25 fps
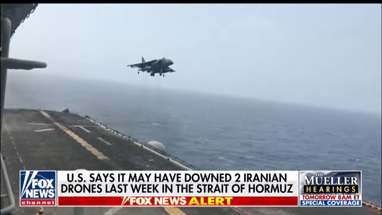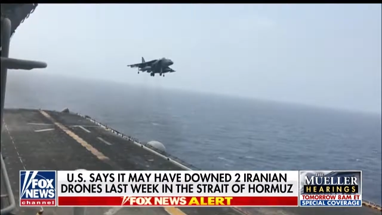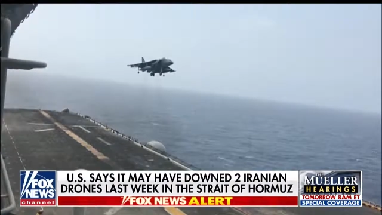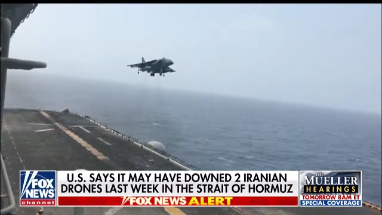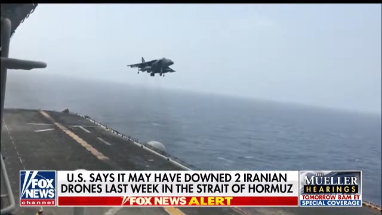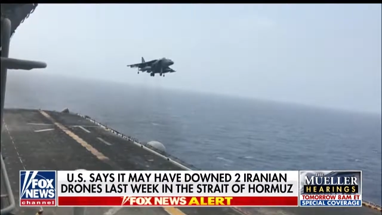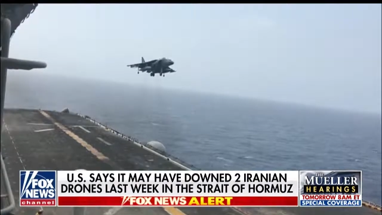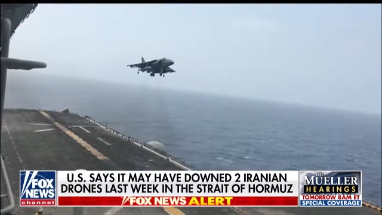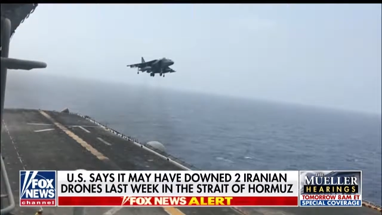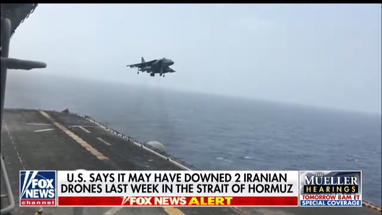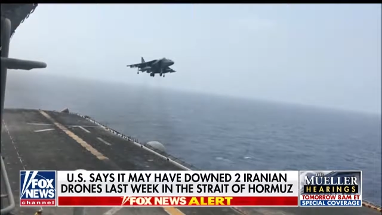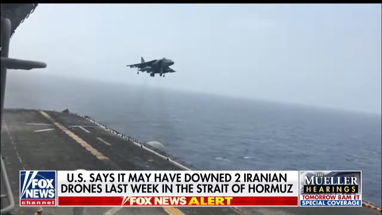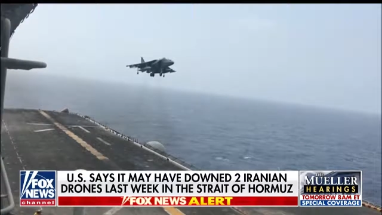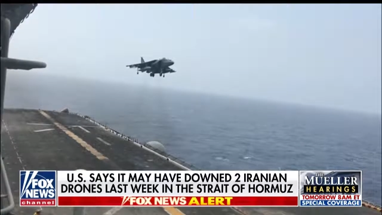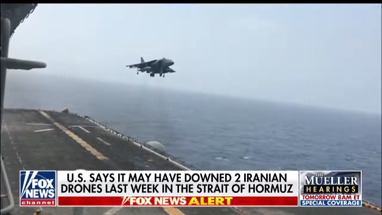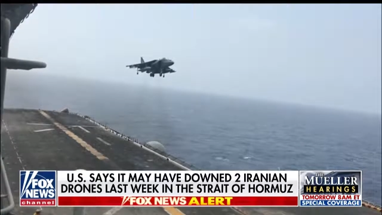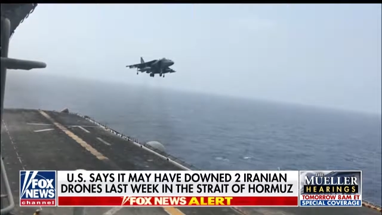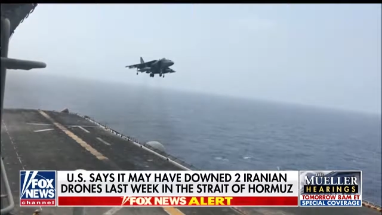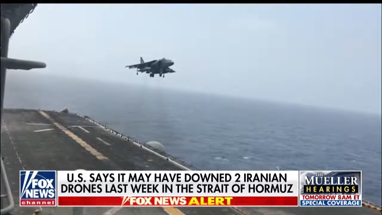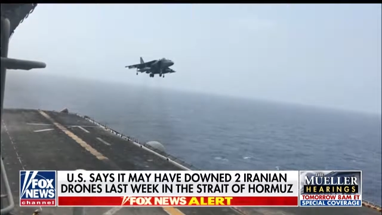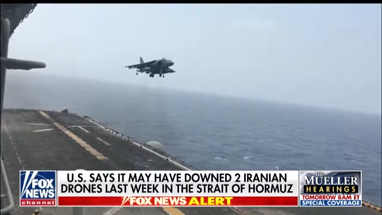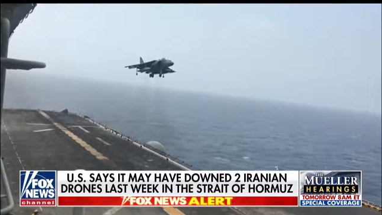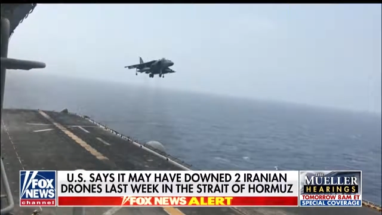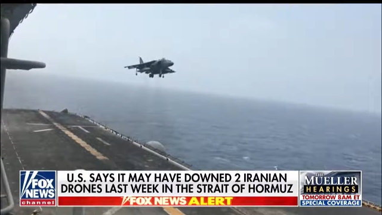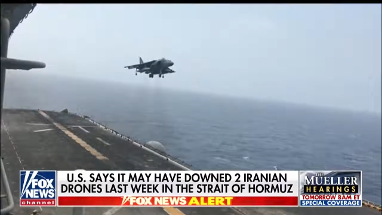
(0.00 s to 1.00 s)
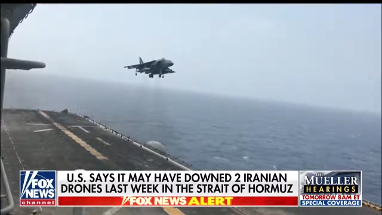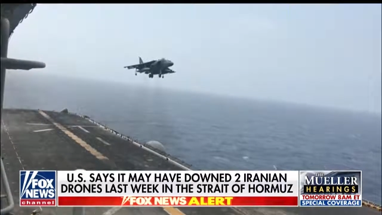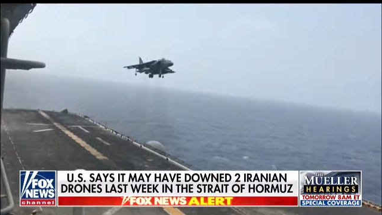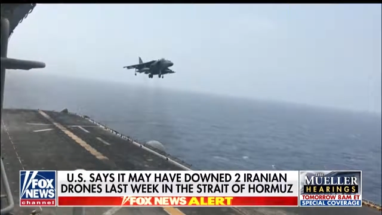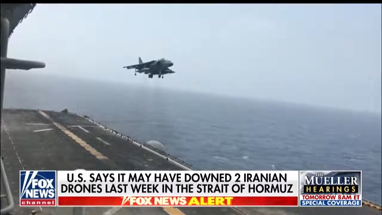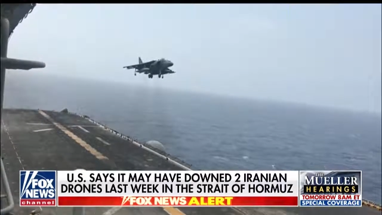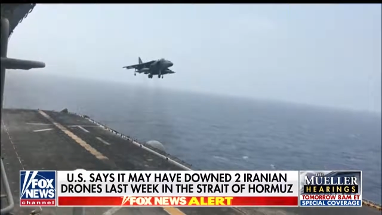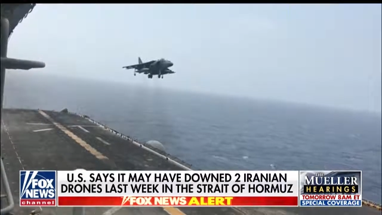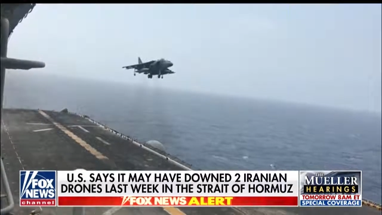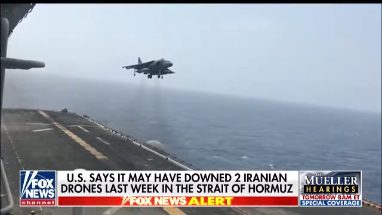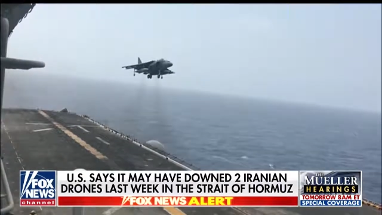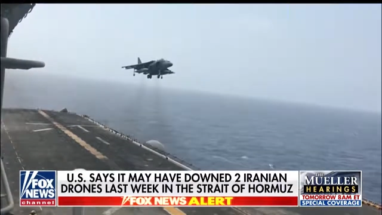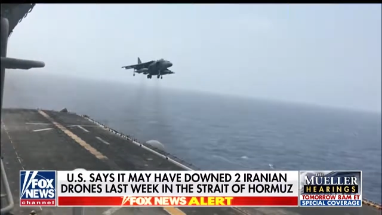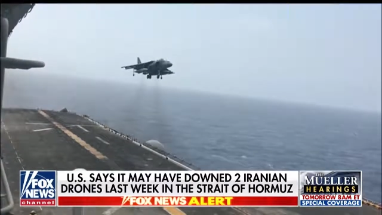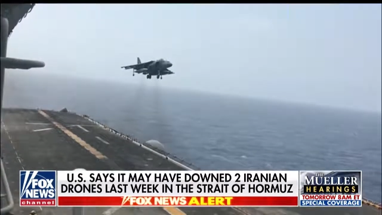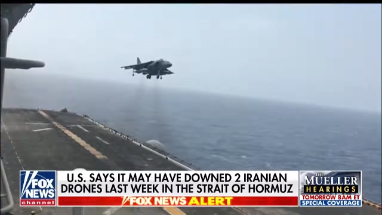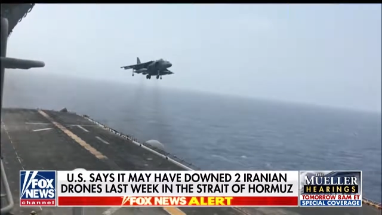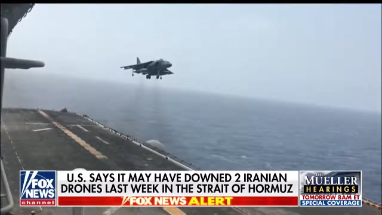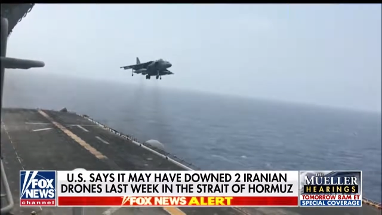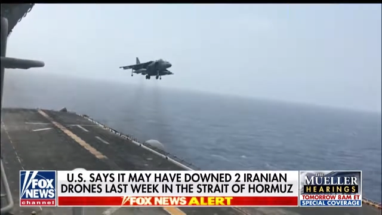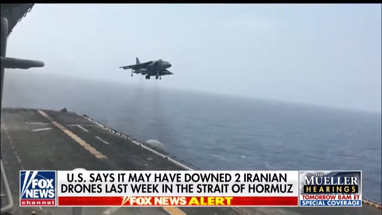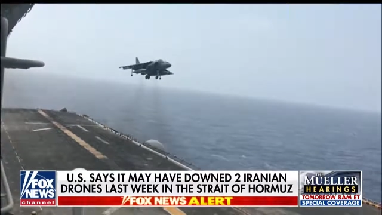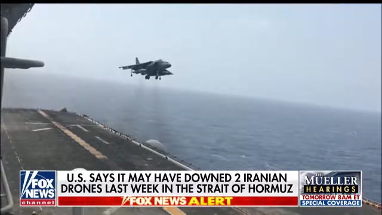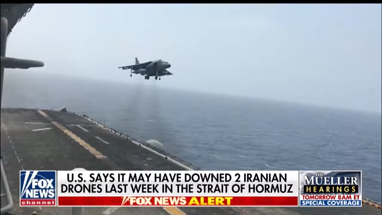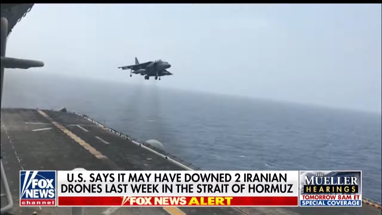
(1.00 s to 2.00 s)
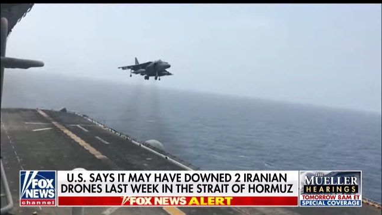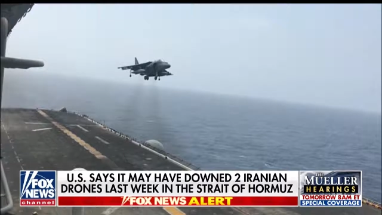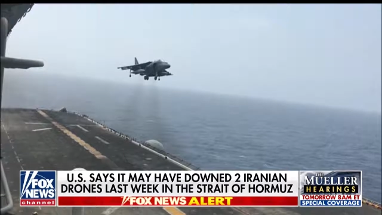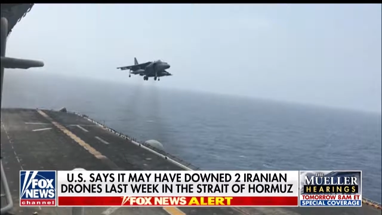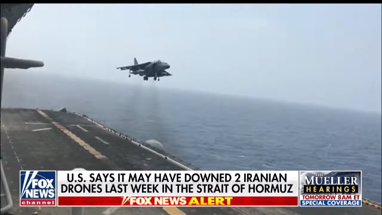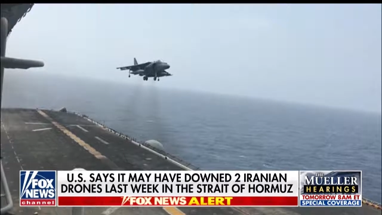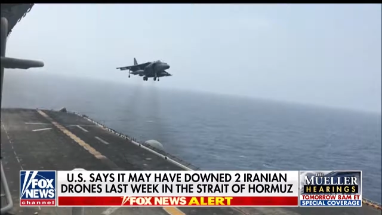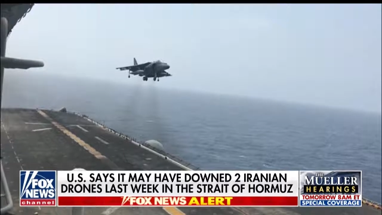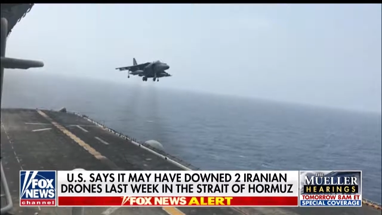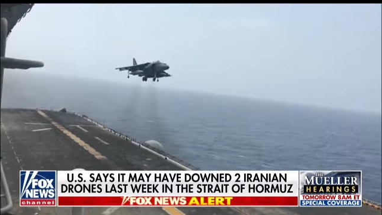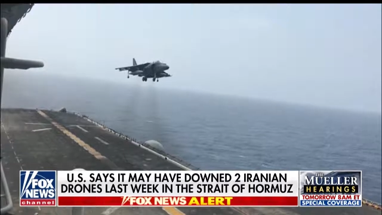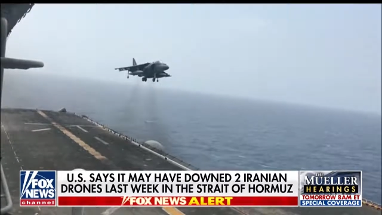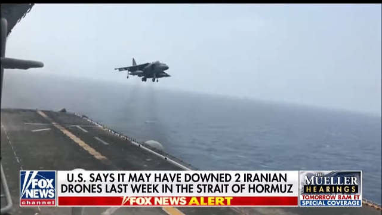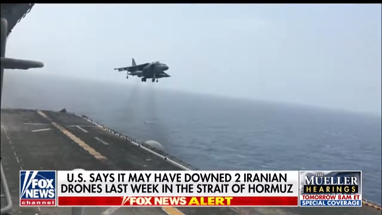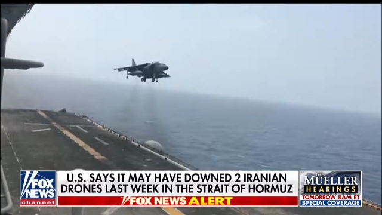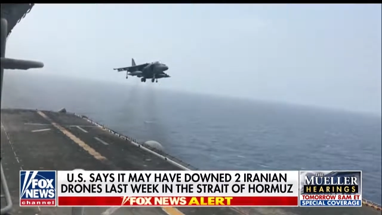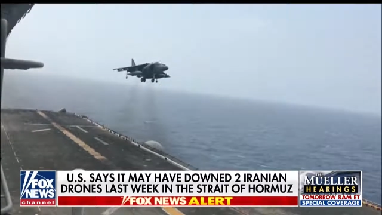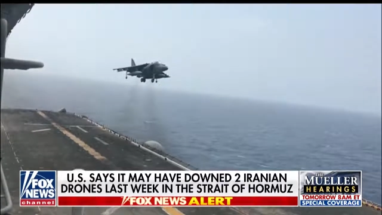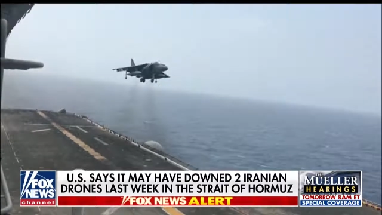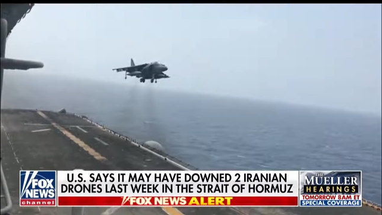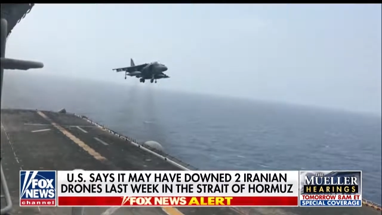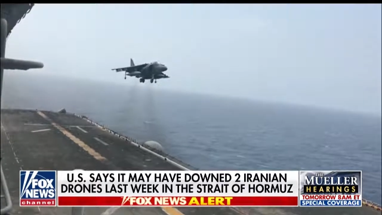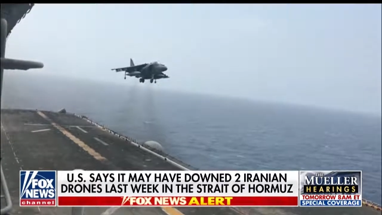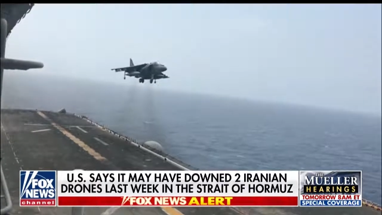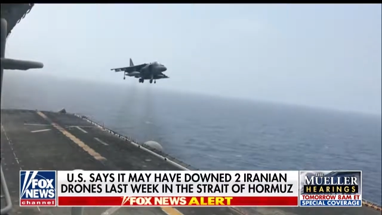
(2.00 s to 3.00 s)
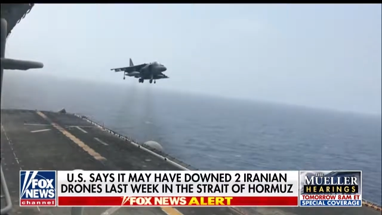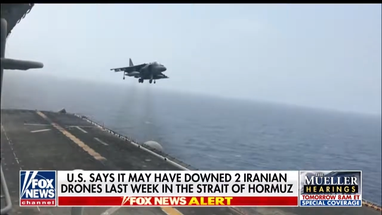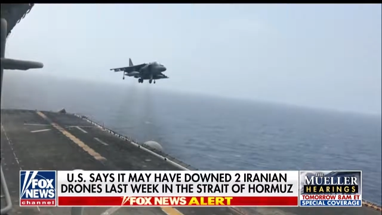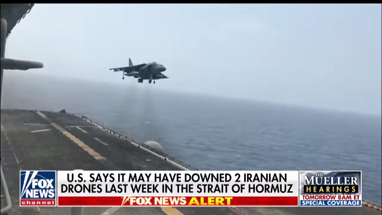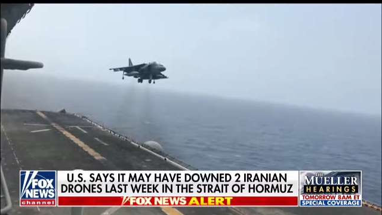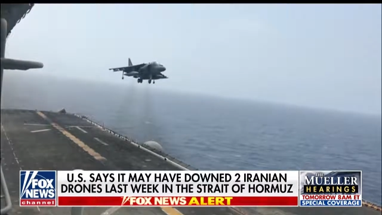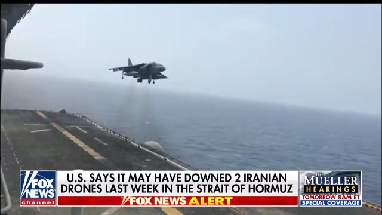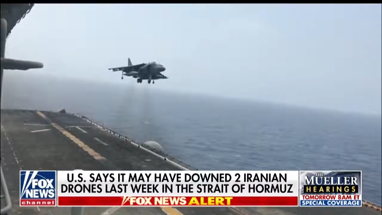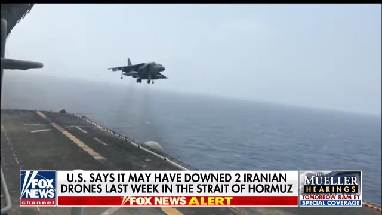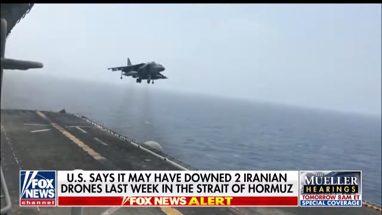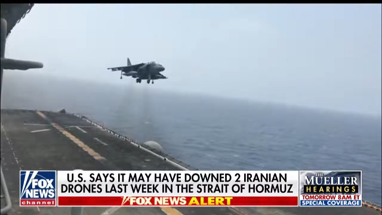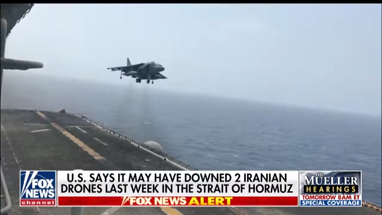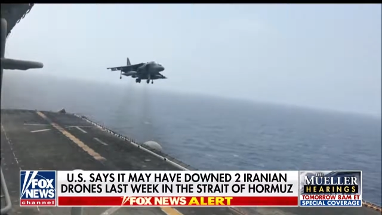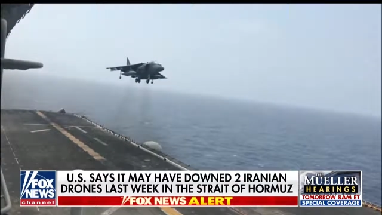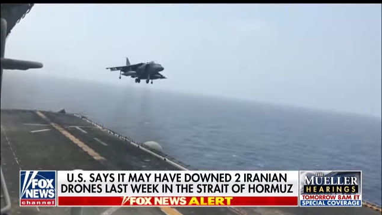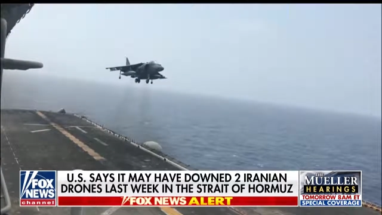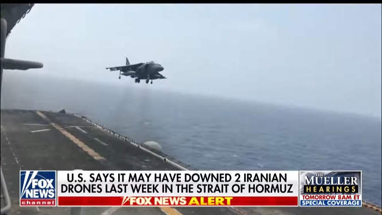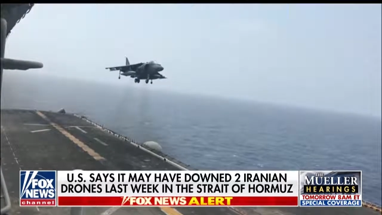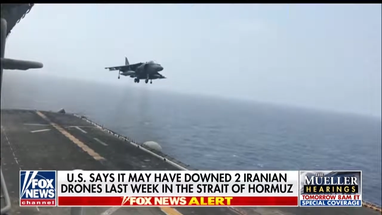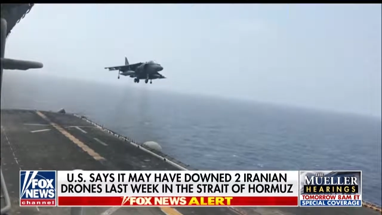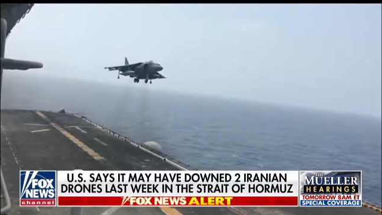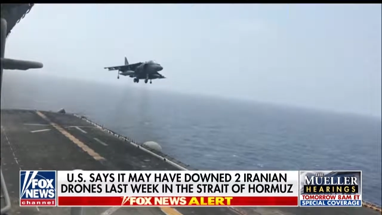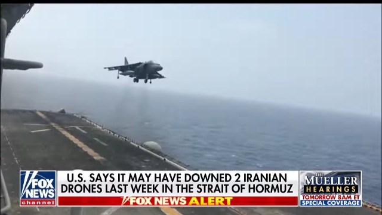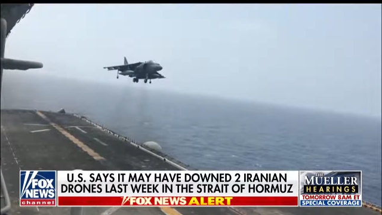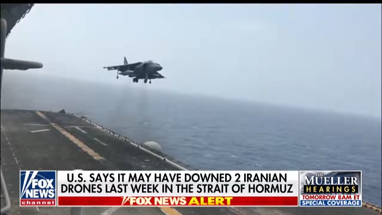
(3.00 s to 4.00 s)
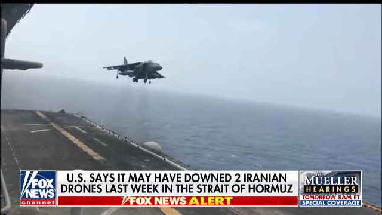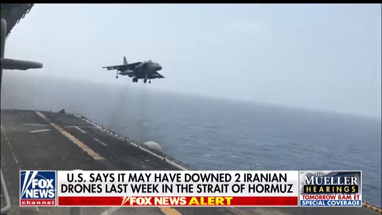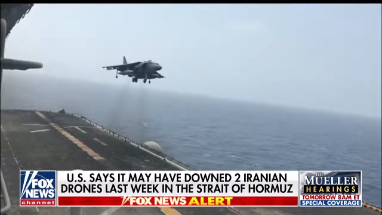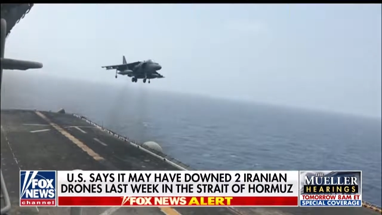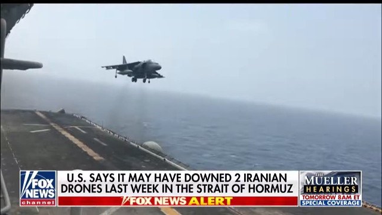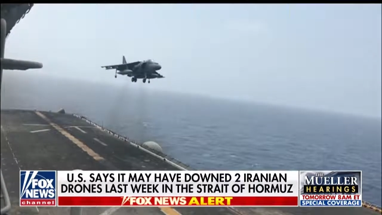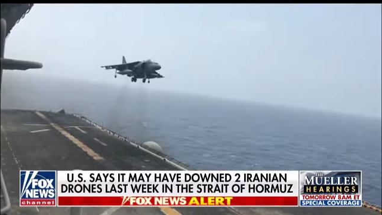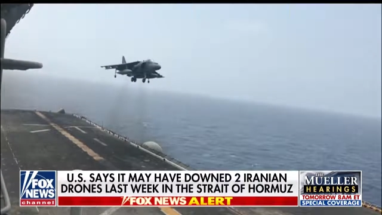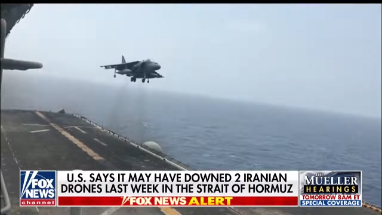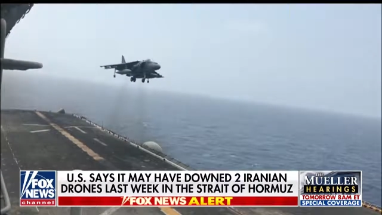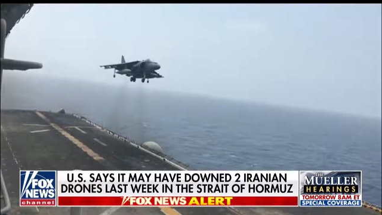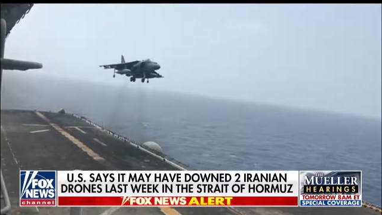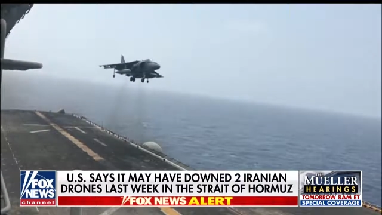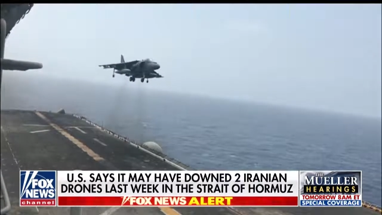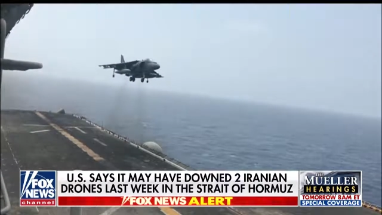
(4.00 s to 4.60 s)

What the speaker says: Nobody's mouth can be seen.